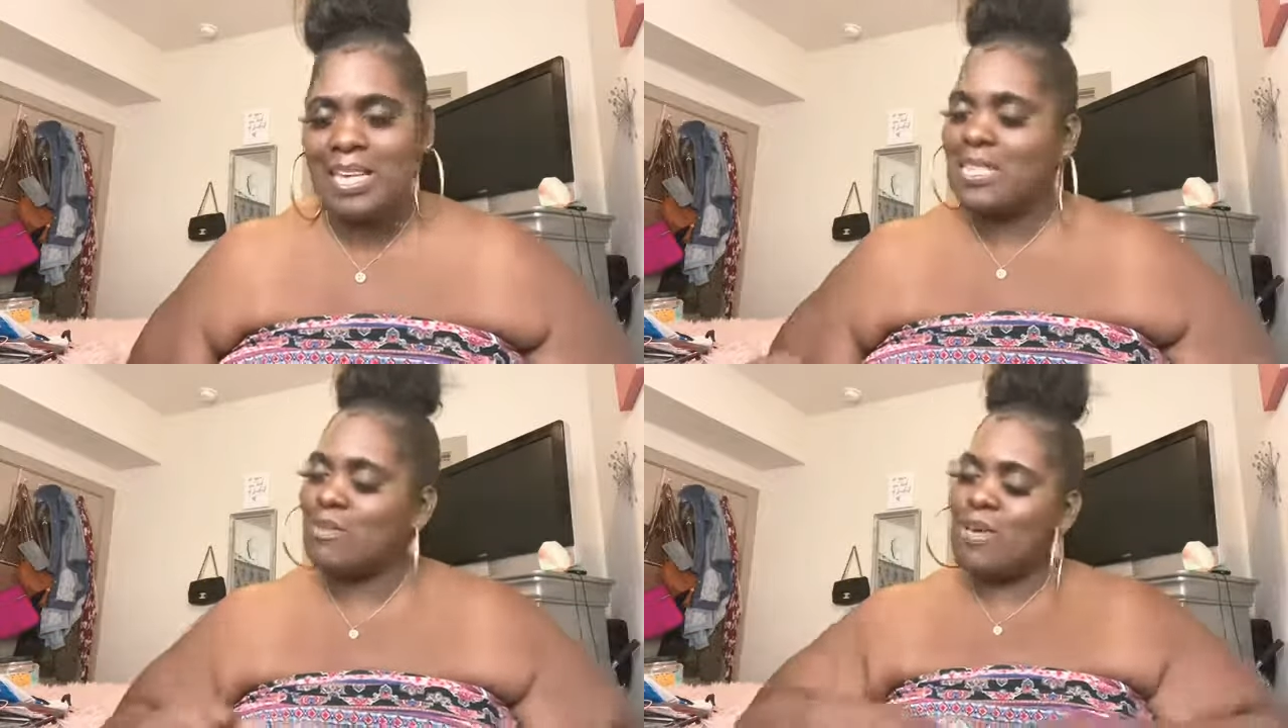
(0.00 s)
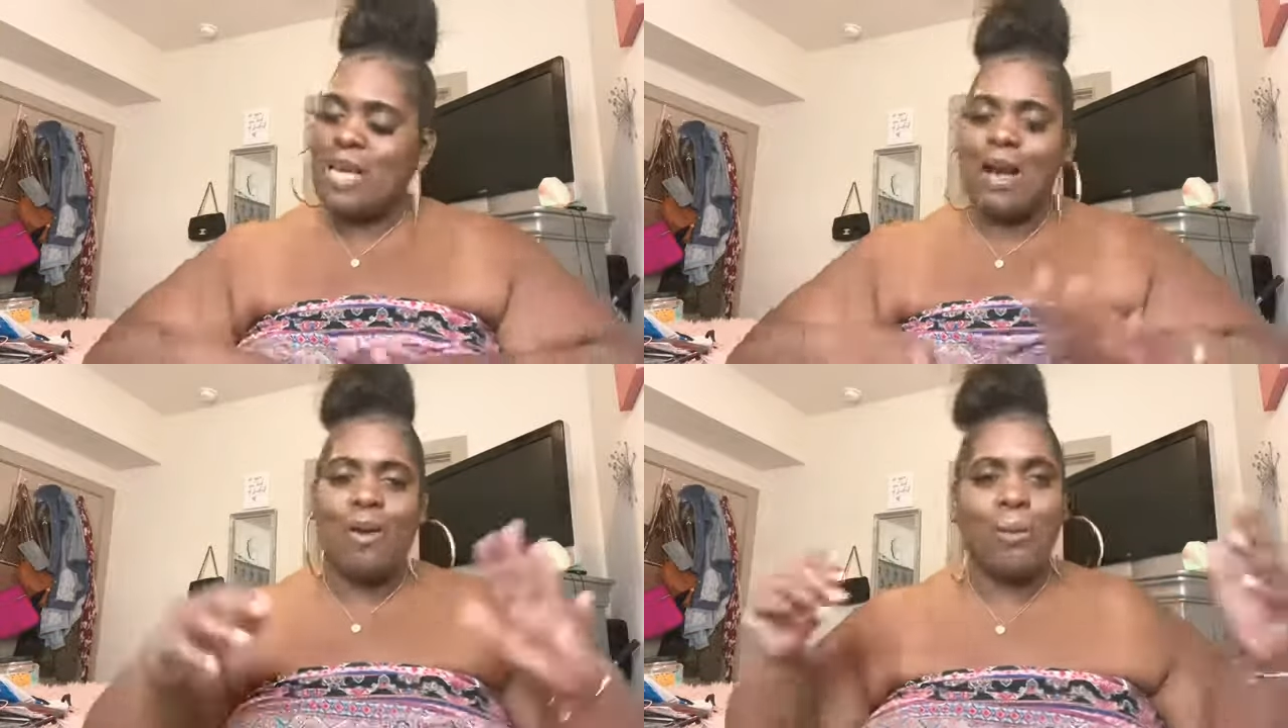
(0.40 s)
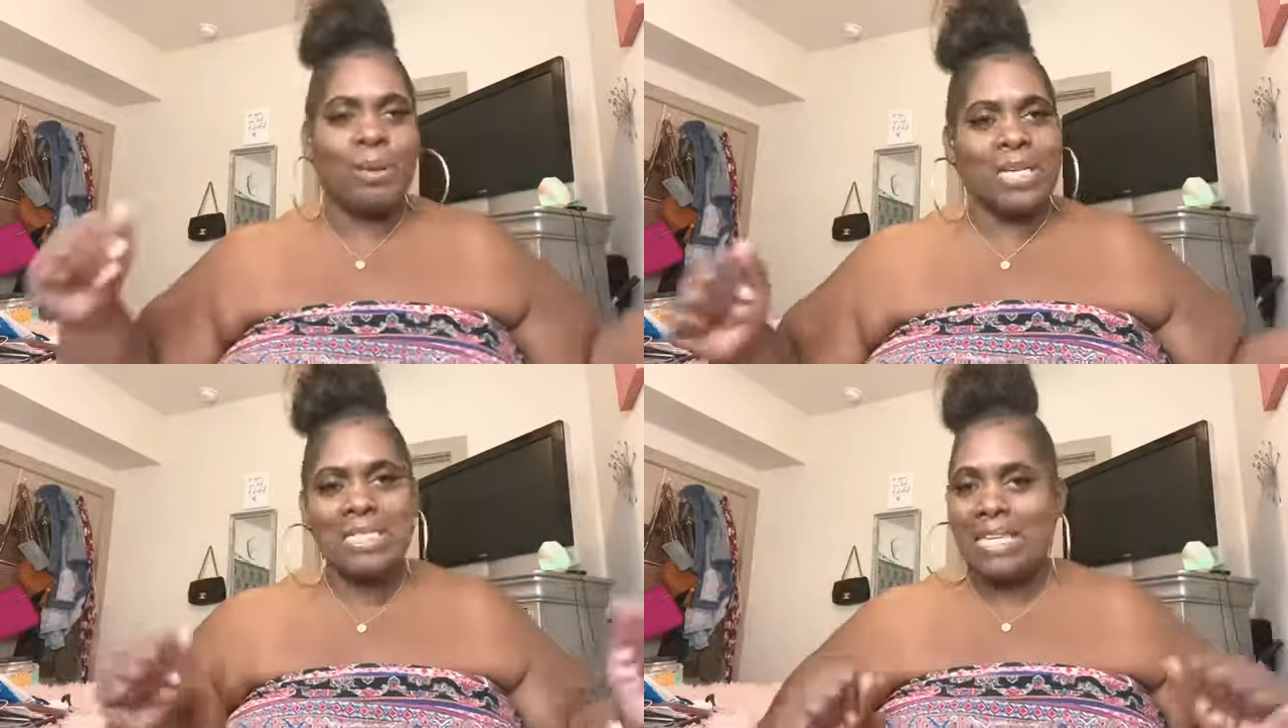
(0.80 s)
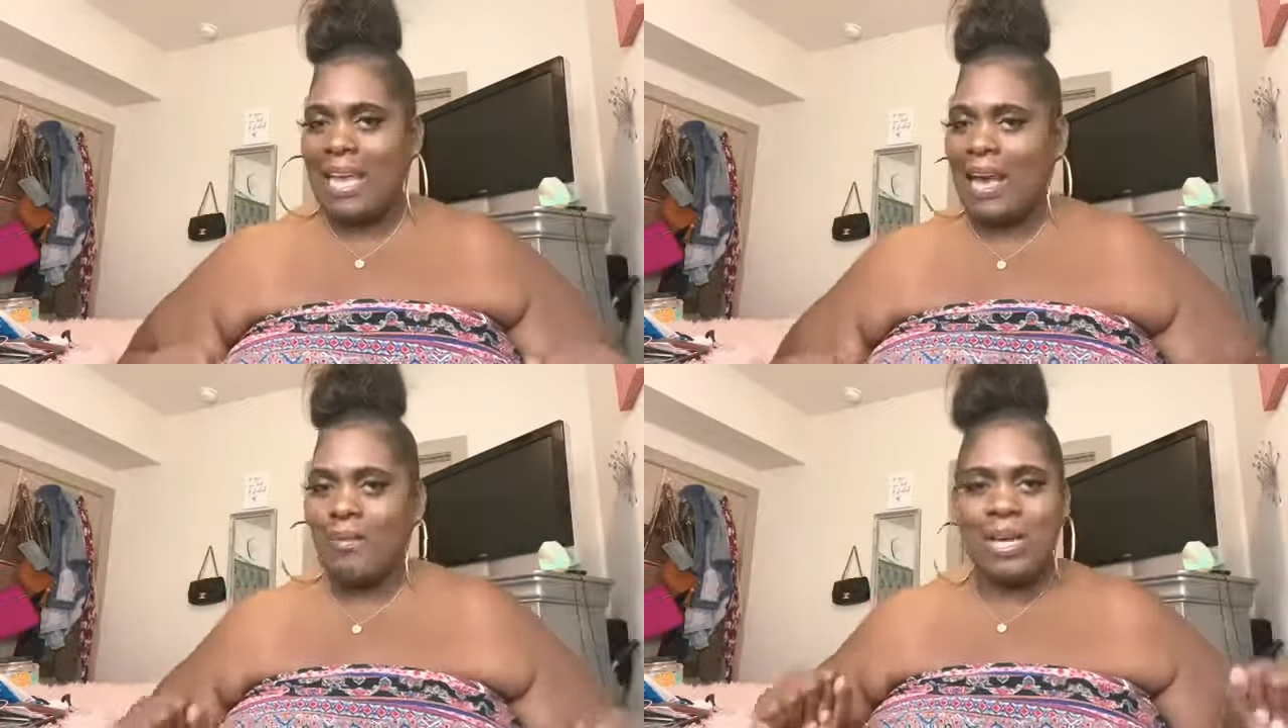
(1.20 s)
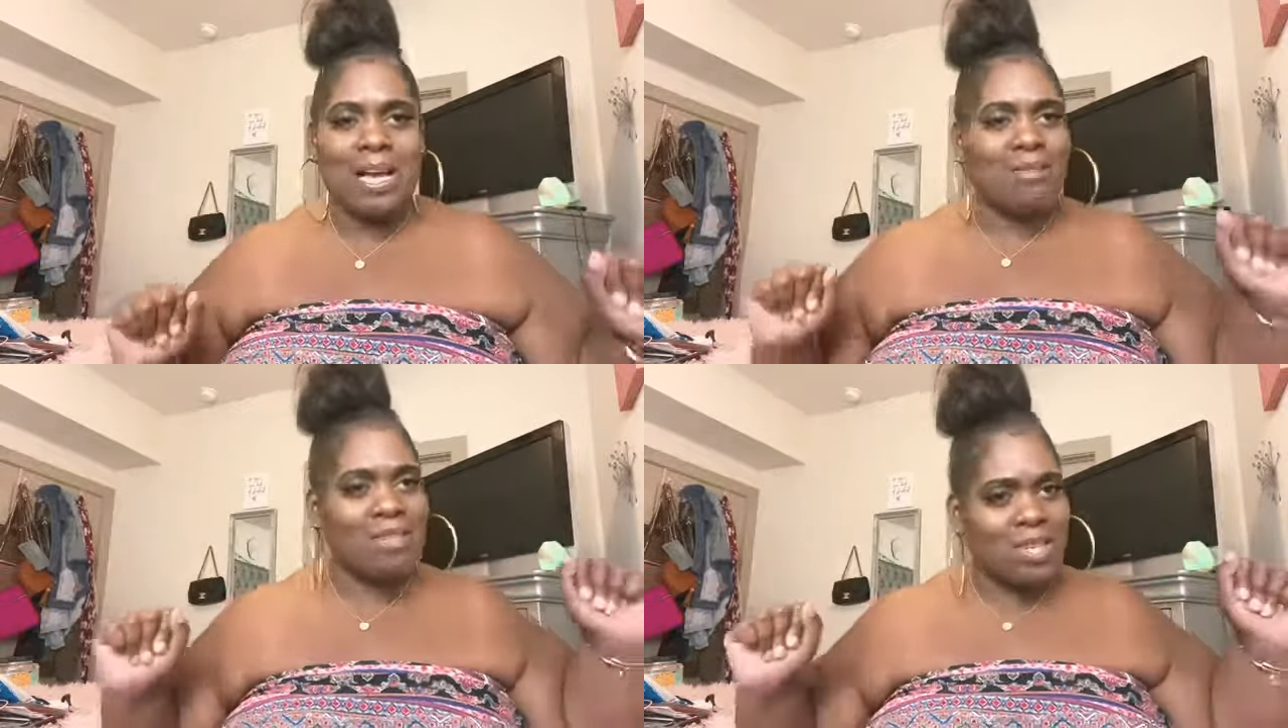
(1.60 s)
Because we going to bust it out. We
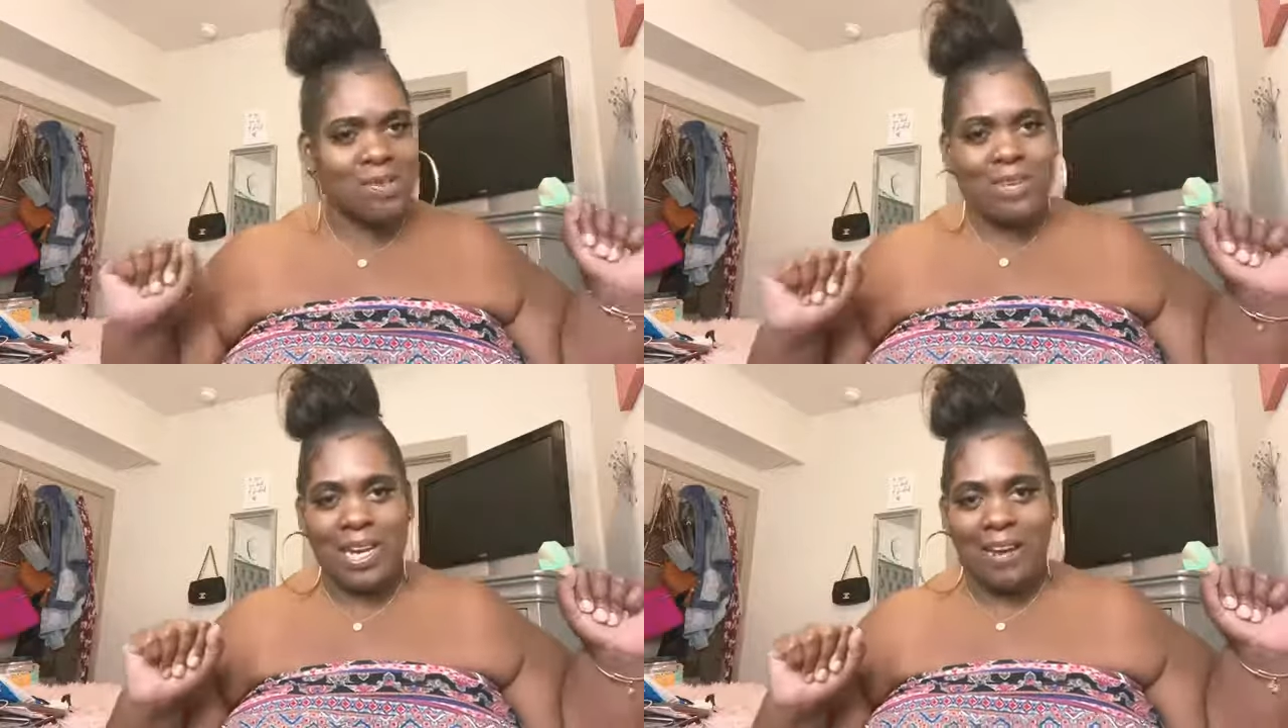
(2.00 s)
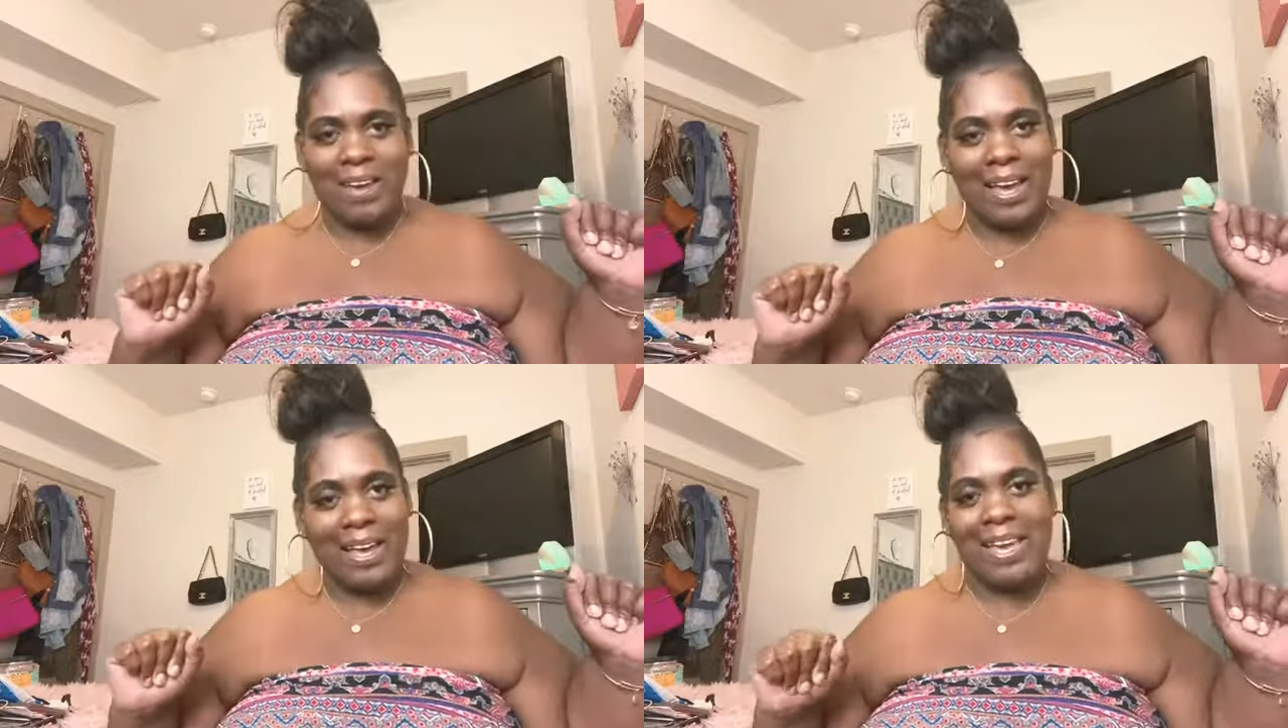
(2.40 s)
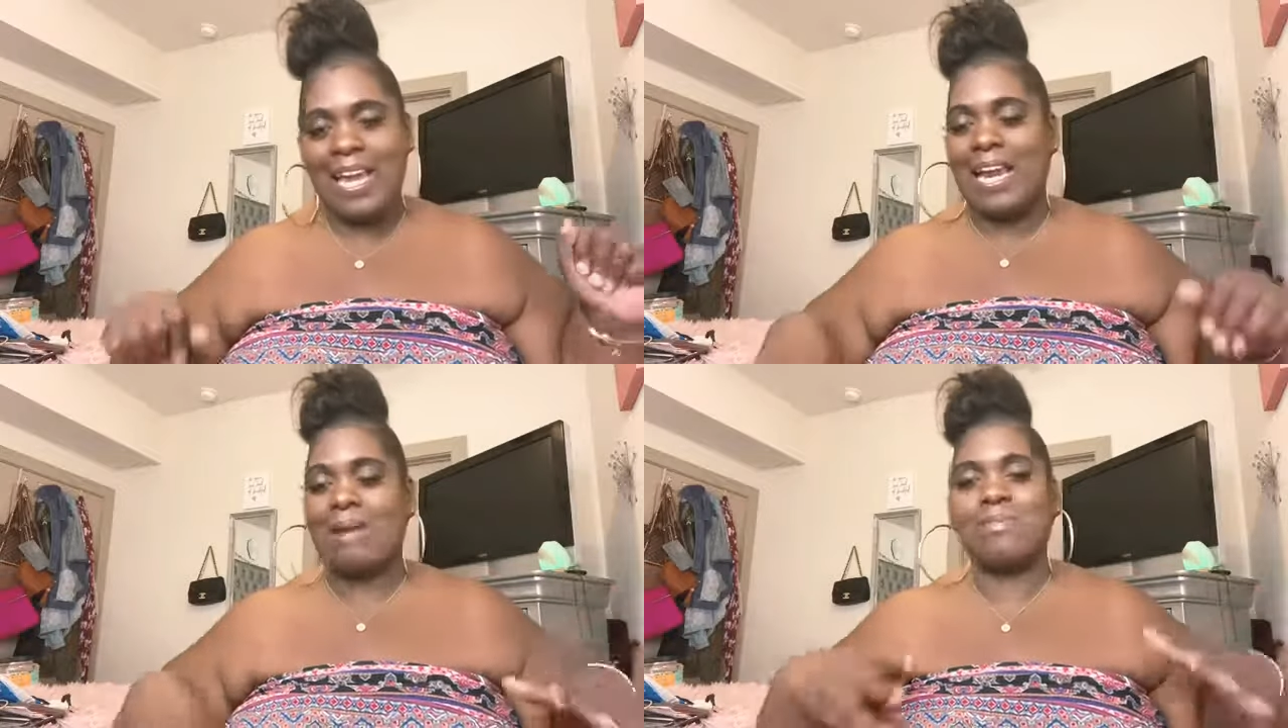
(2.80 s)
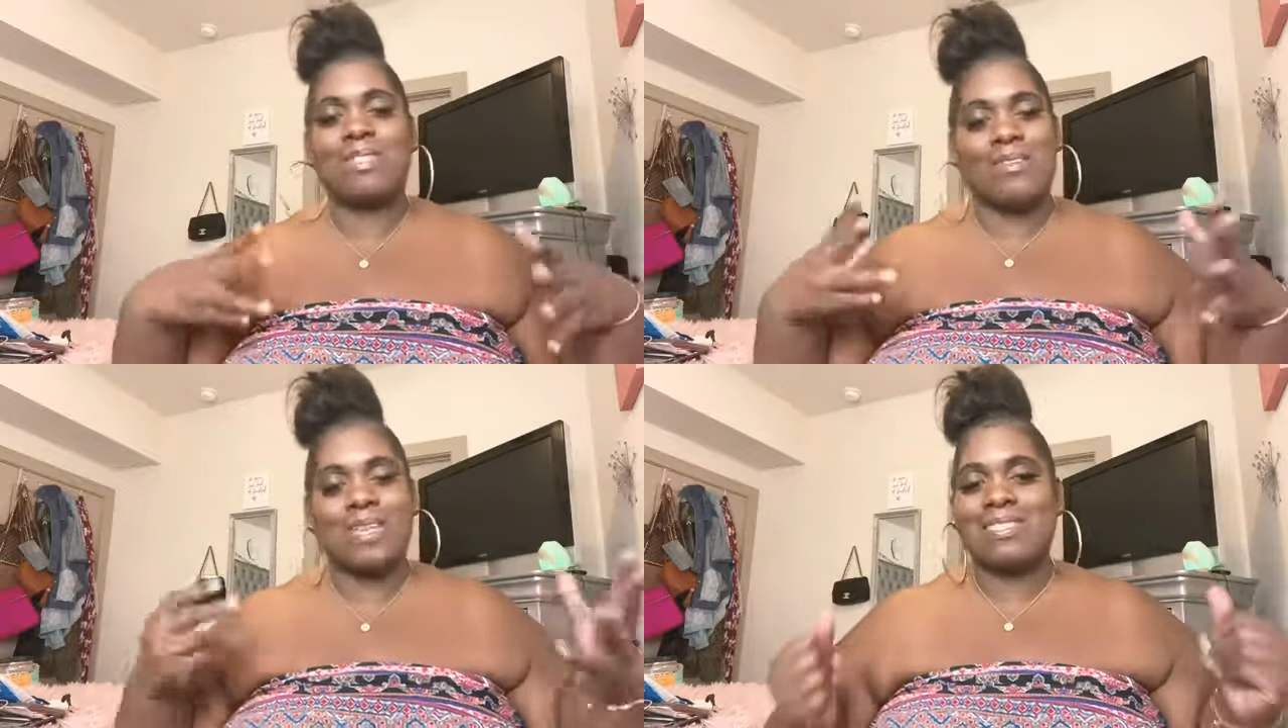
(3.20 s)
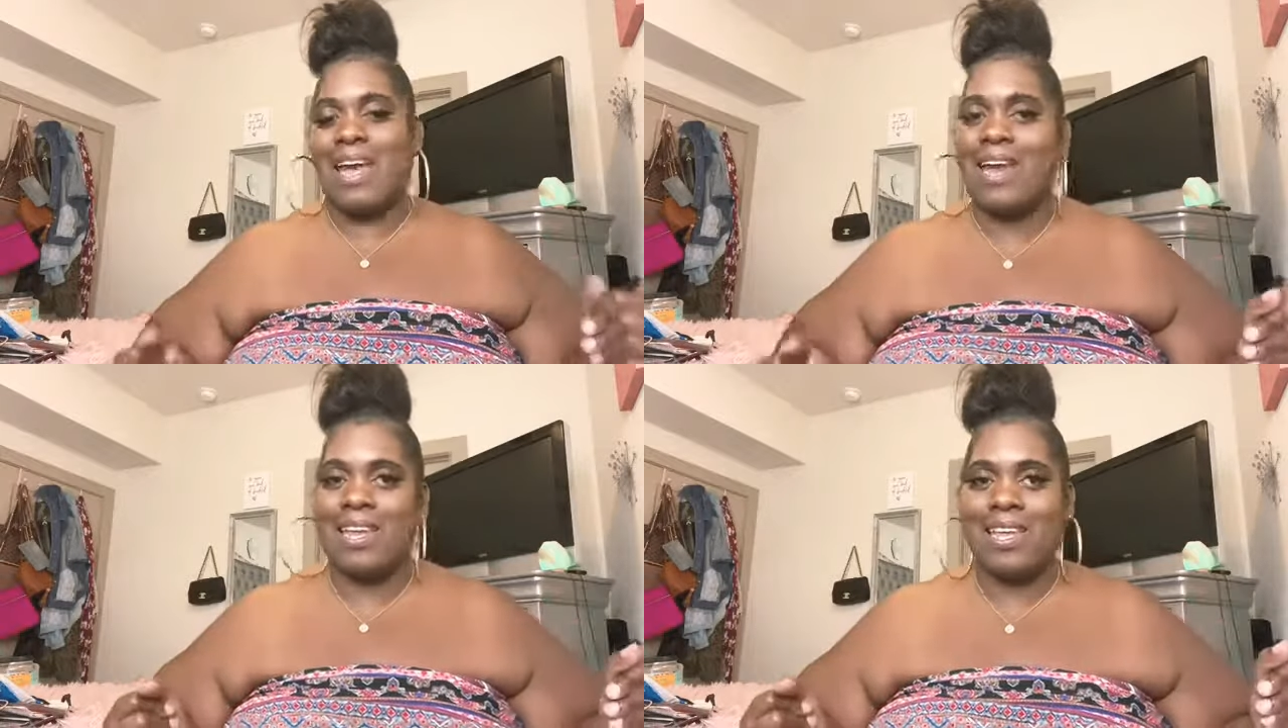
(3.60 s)
going to do it, okay? And I'm so
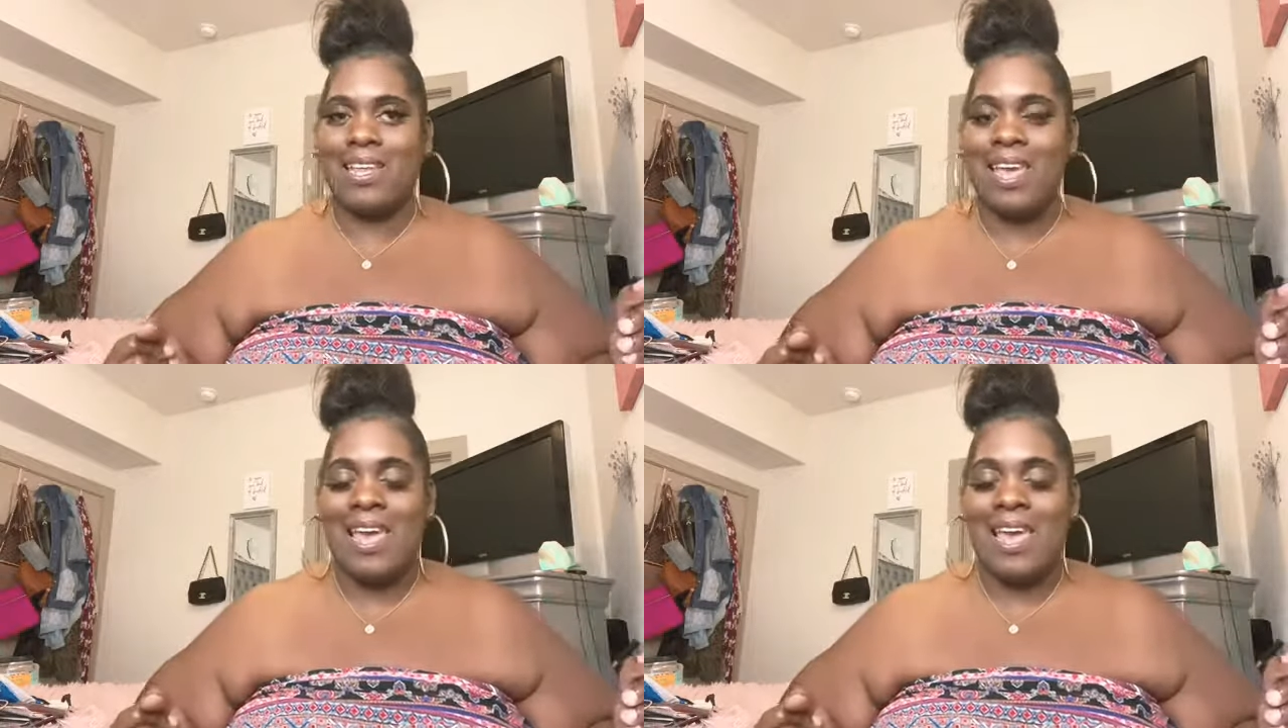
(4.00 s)
excited.